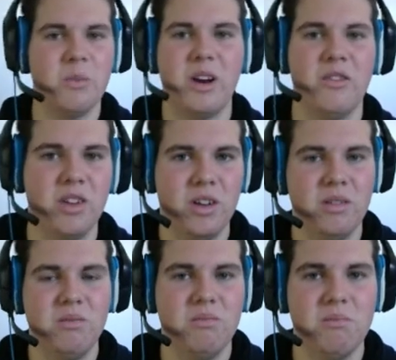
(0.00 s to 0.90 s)
went over to
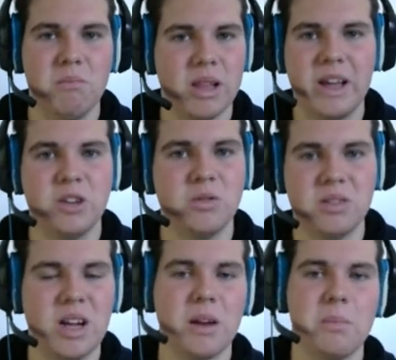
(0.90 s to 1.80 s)
Malaysia and
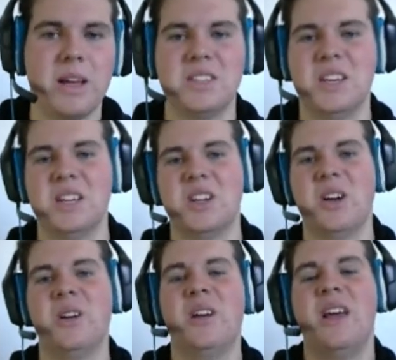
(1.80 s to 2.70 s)
started playing CSGO.